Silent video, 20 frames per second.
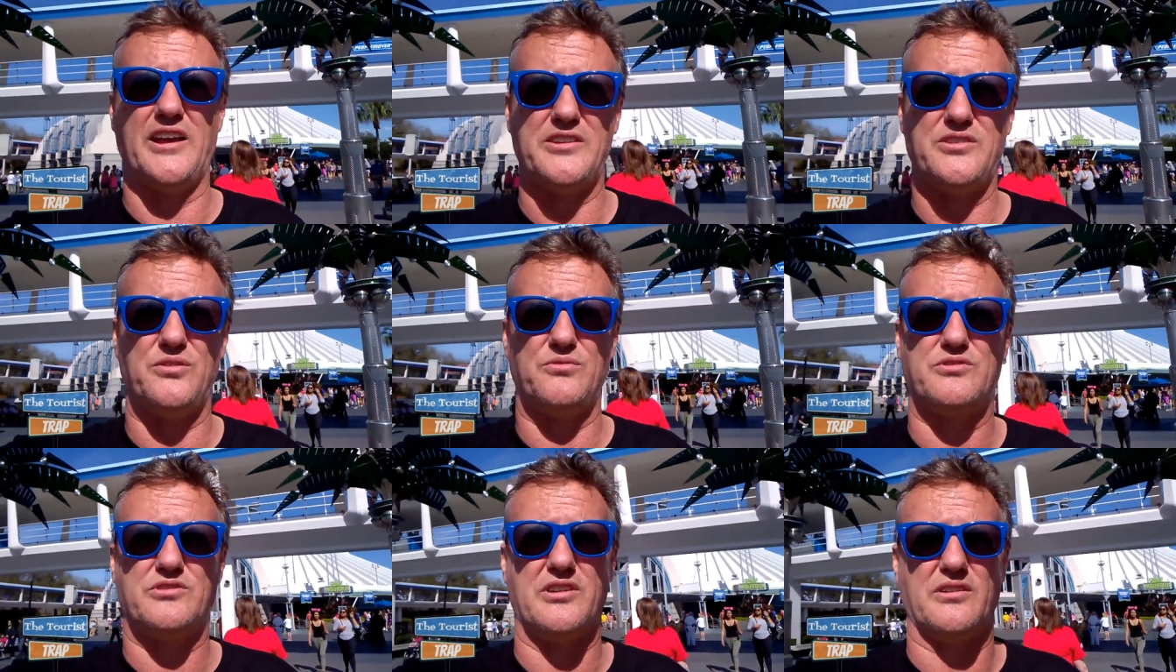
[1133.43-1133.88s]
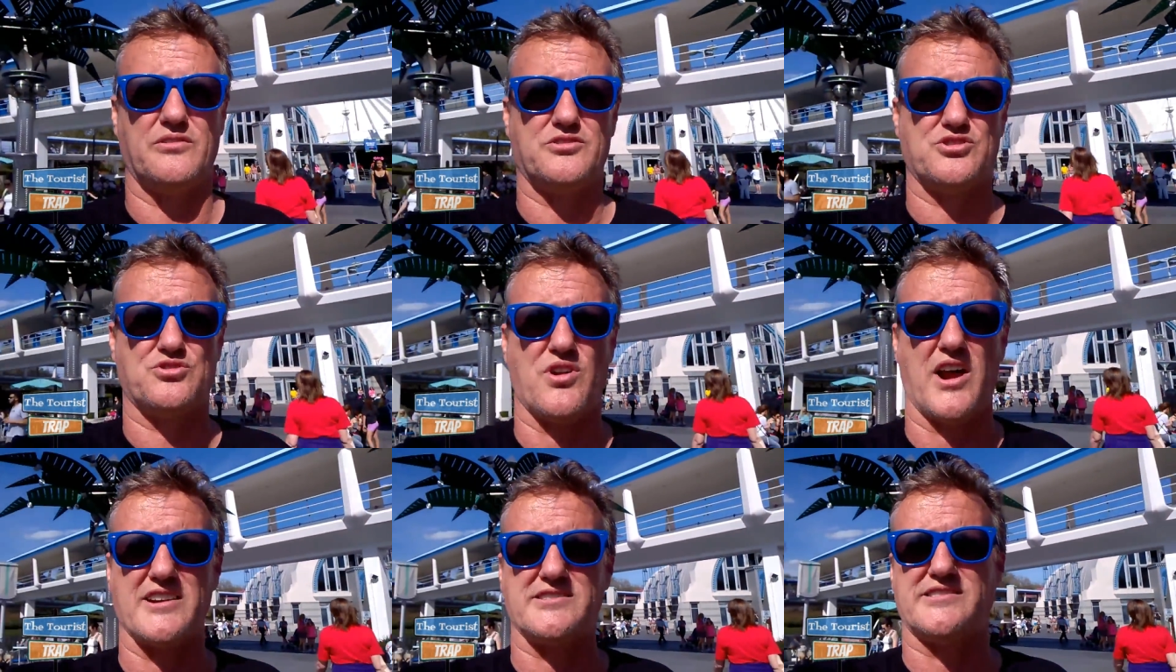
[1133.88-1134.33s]
They do
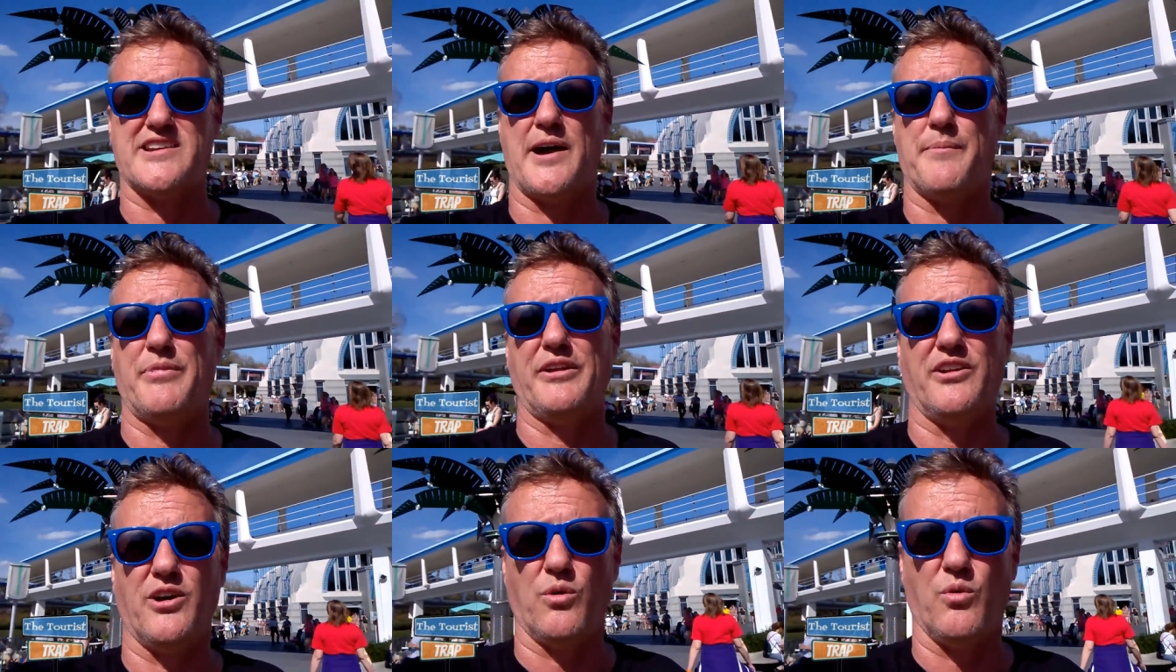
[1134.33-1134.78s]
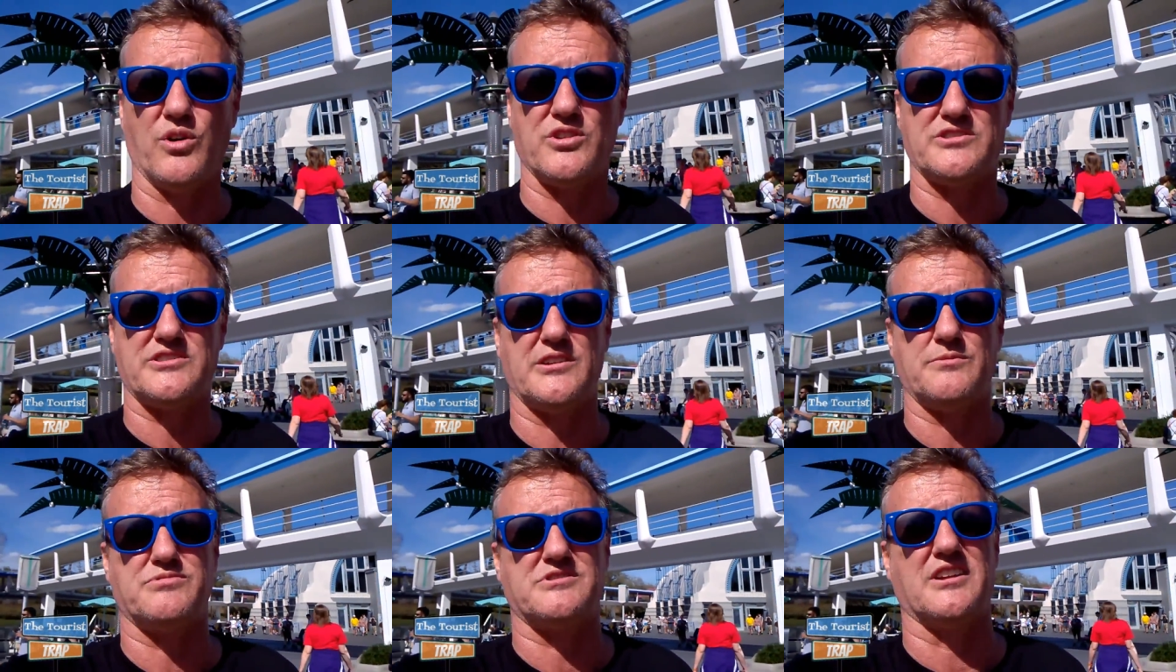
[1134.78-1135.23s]
stress that, but no one
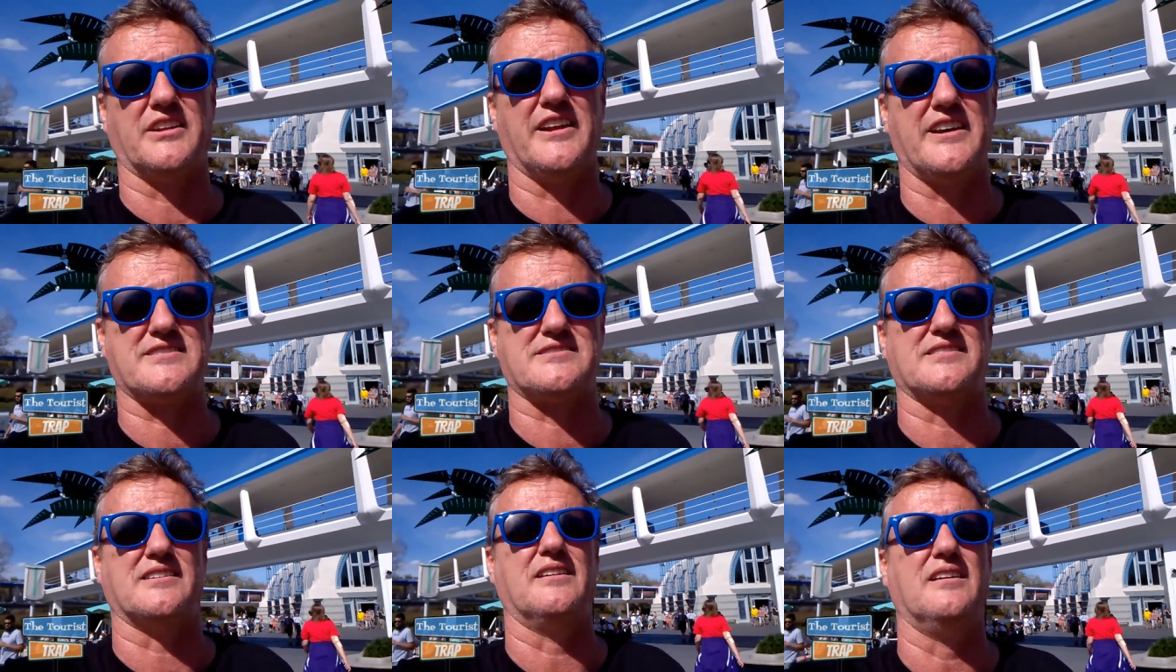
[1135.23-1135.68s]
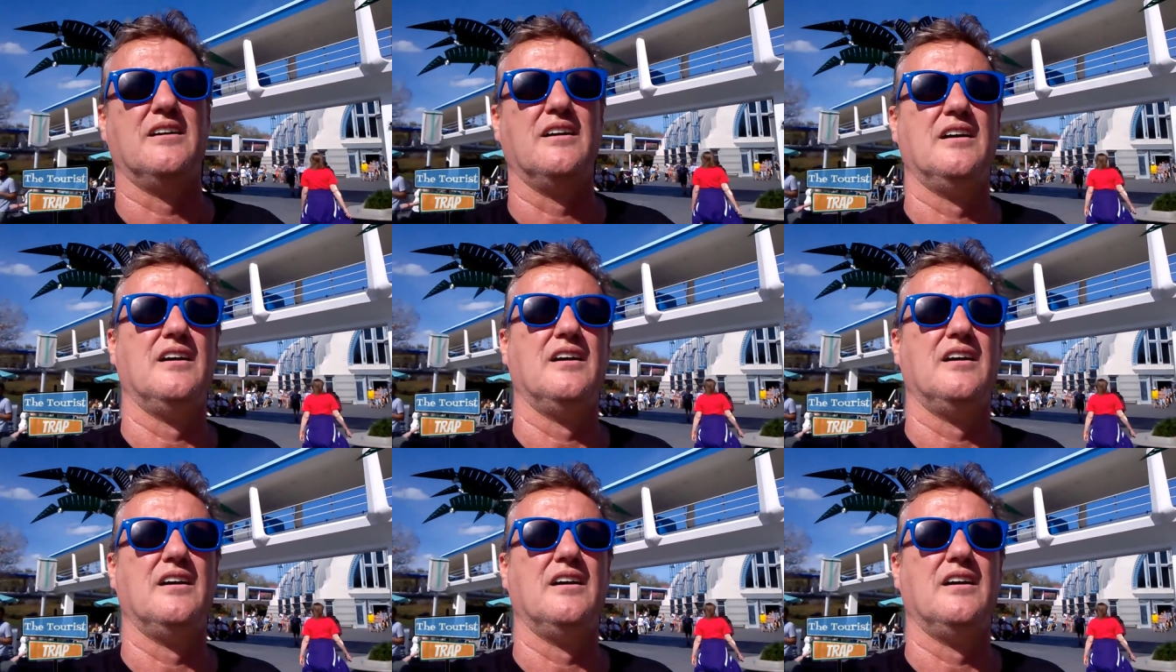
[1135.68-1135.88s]
seems to listen.